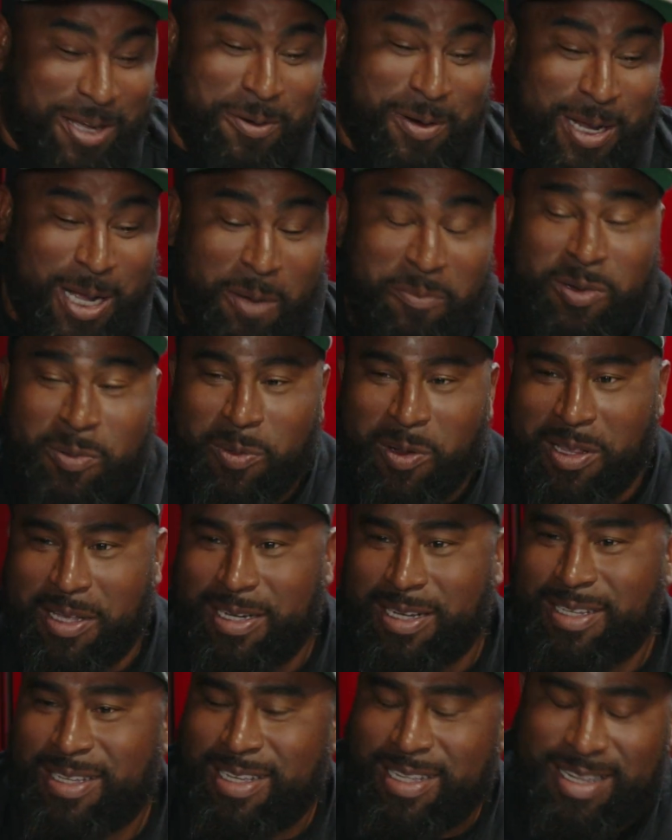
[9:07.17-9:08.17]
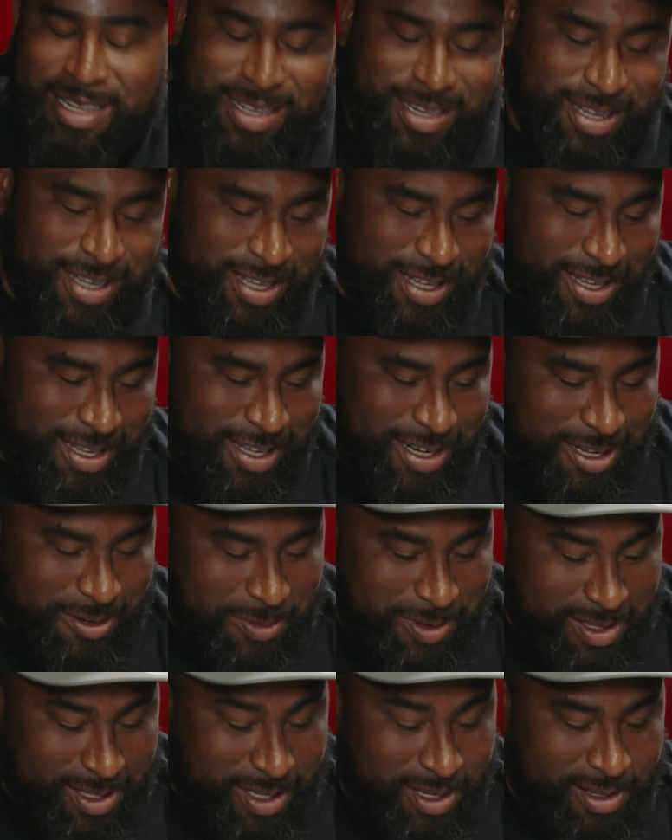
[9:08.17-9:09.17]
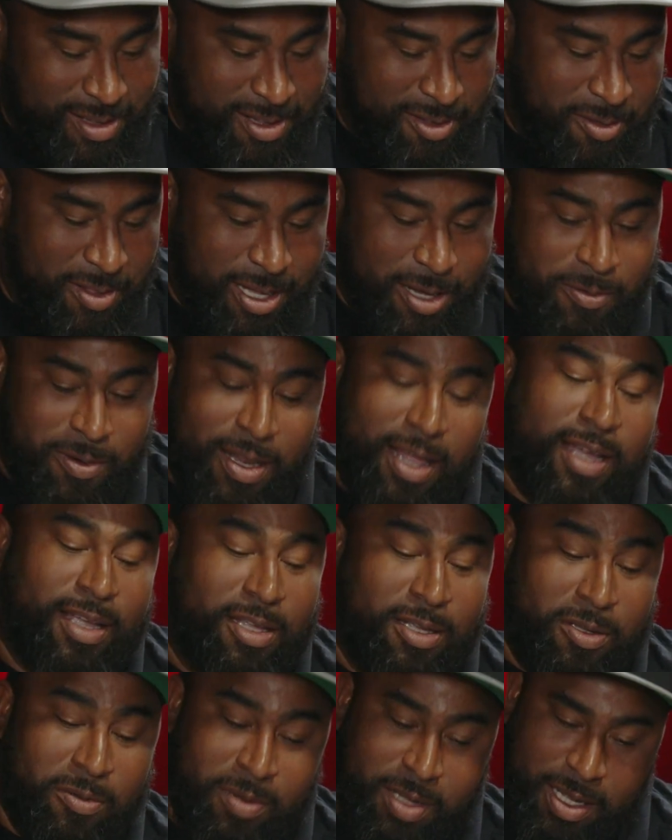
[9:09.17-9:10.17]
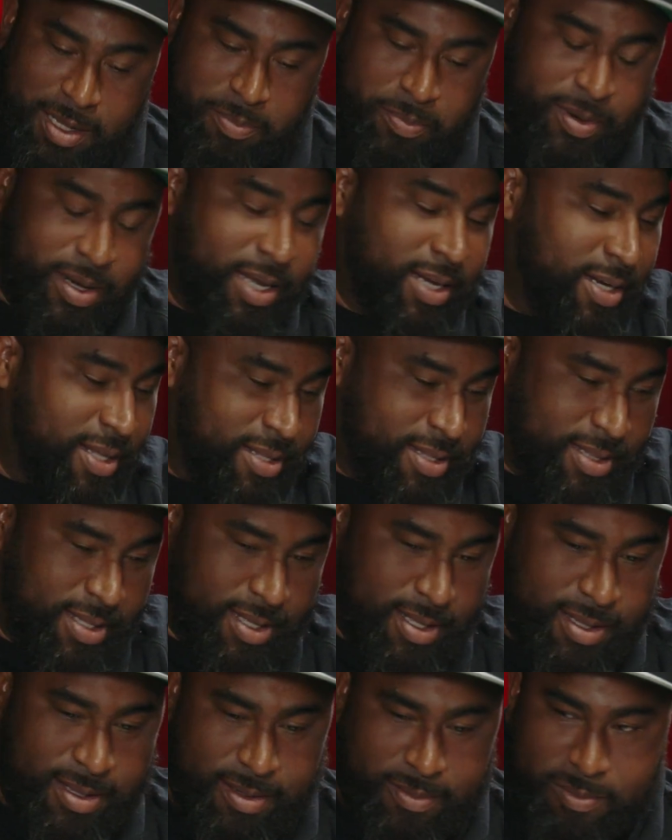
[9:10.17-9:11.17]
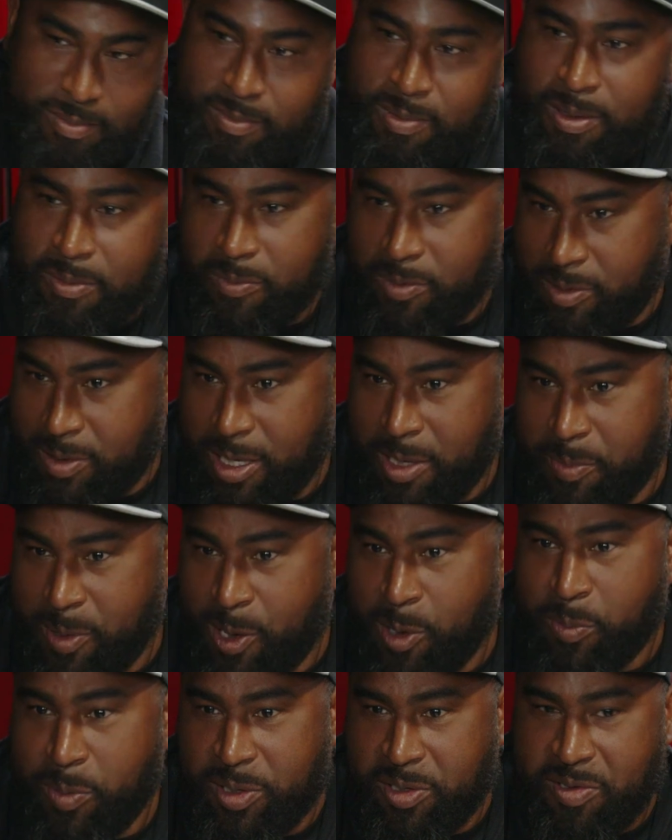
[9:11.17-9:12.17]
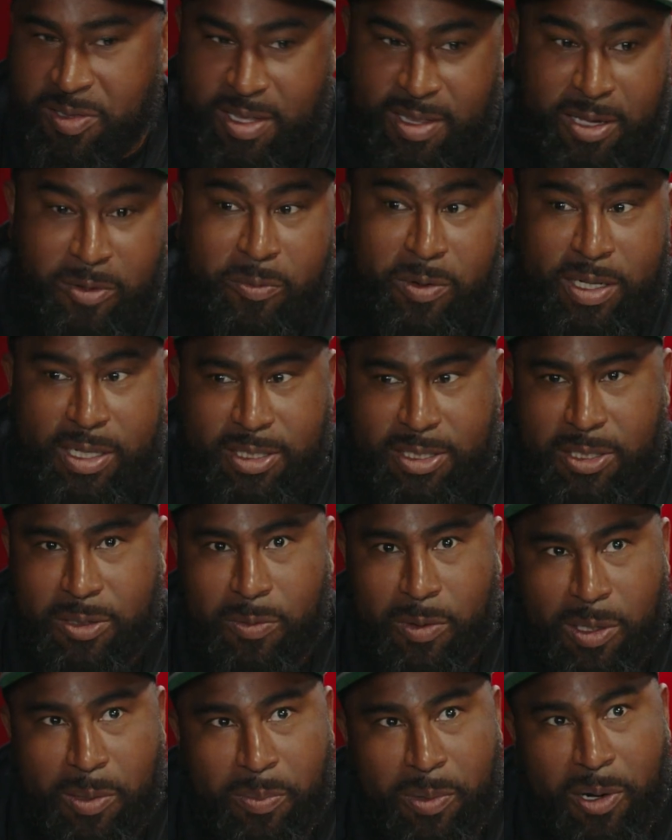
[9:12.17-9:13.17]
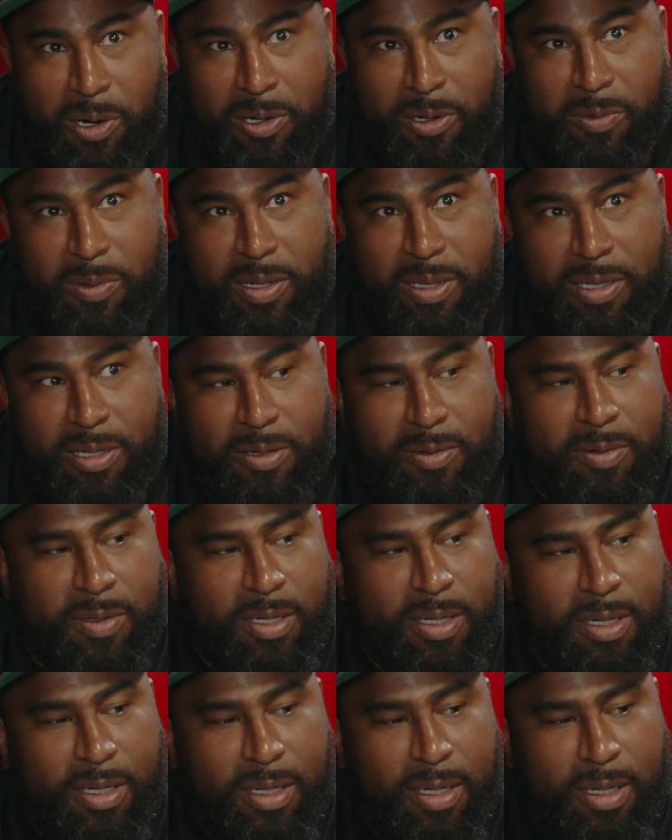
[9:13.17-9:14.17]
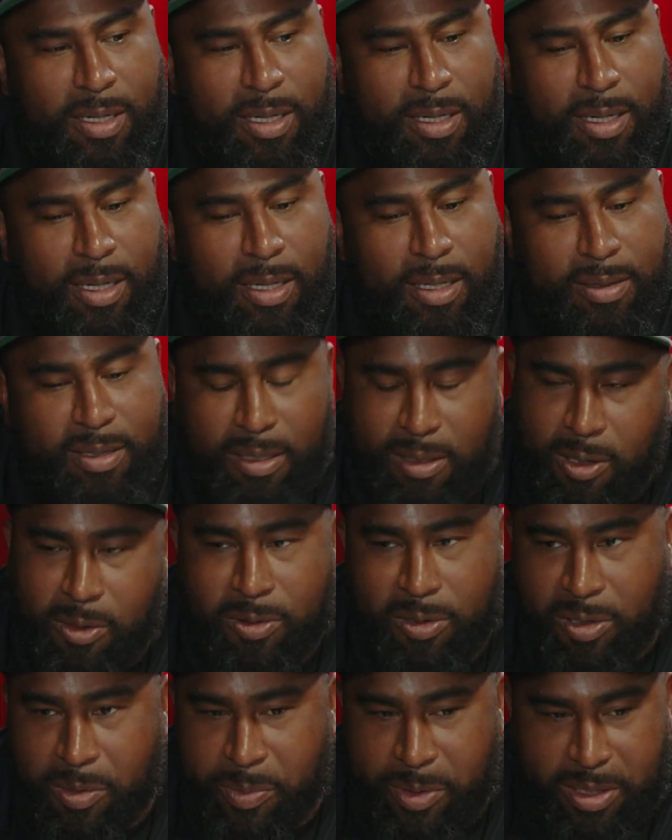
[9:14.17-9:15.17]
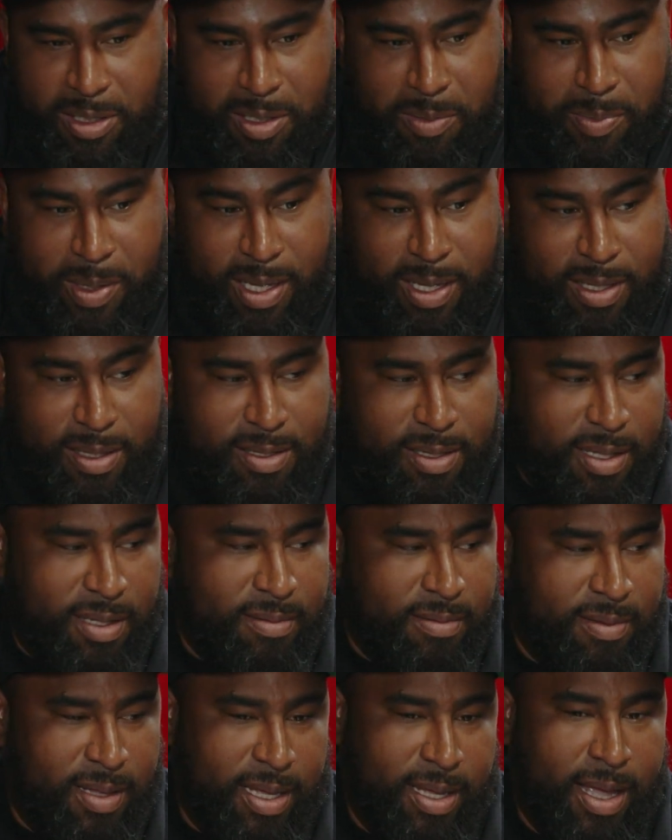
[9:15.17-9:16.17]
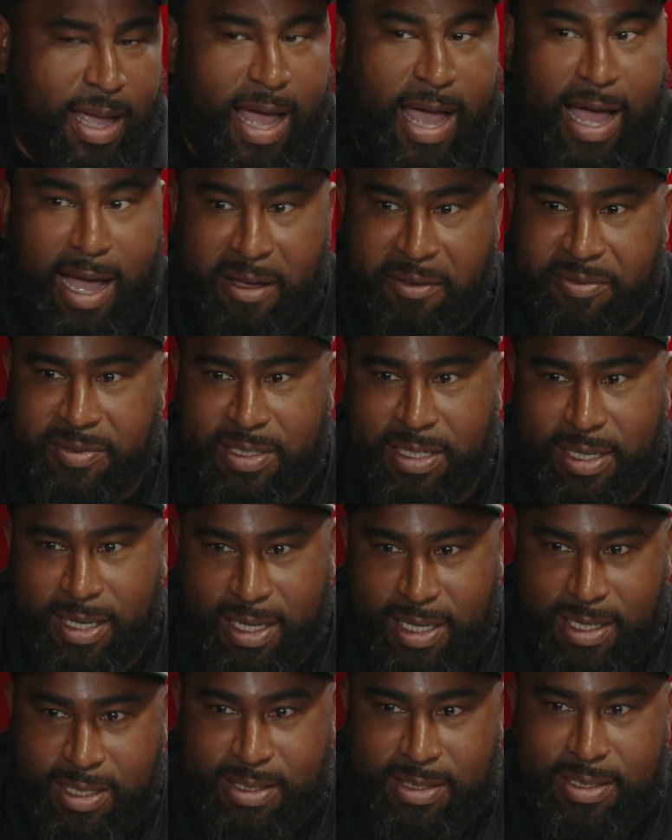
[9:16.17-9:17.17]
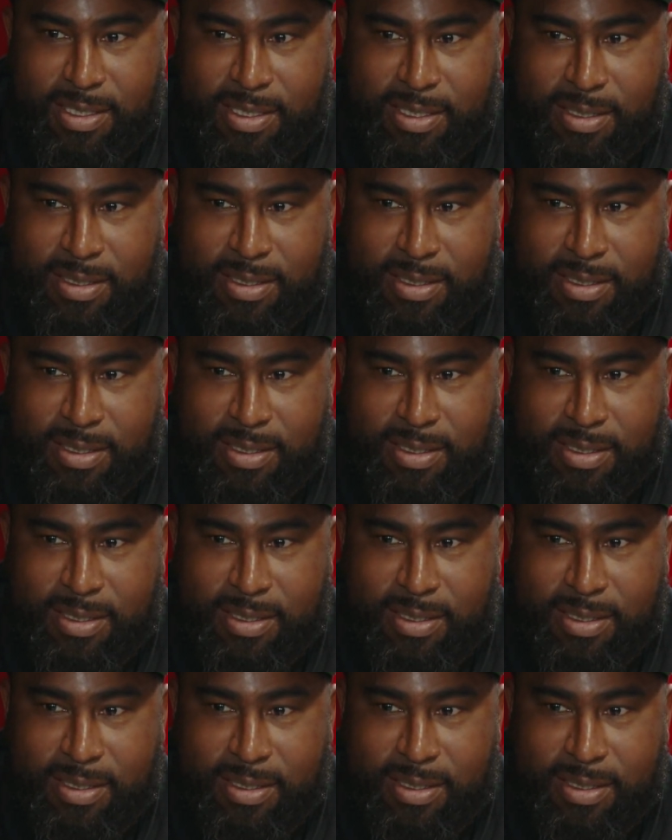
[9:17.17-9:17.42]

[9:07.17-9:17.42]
were comfortable in it, and it was good. So they were like, you keep bringing us these, and we'll keep helping you. So they really do want to partner with you. Yeah. And the local community banks, like, they have to lend